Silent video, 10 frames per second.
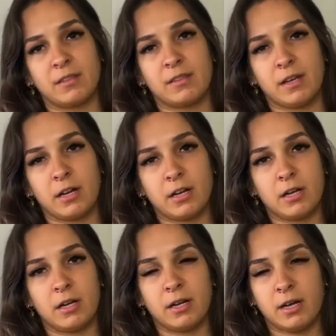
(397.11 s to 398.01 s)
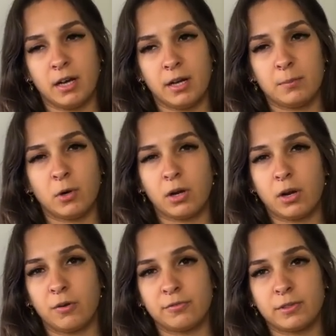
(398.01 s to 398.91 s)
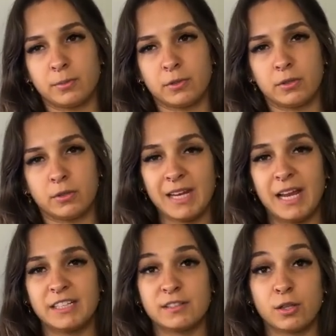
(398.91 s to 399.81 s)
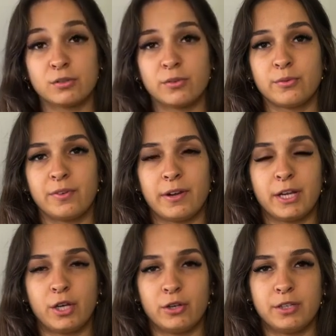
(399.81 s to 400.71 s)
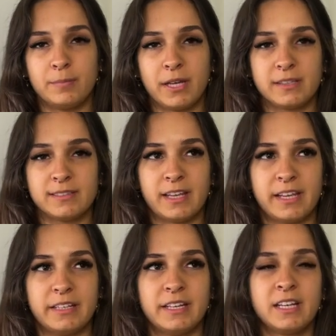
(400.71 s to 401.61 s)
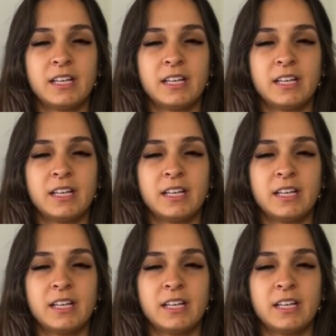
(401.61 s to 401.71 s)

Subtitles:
thinner, more comfortable, and it's also very good because I can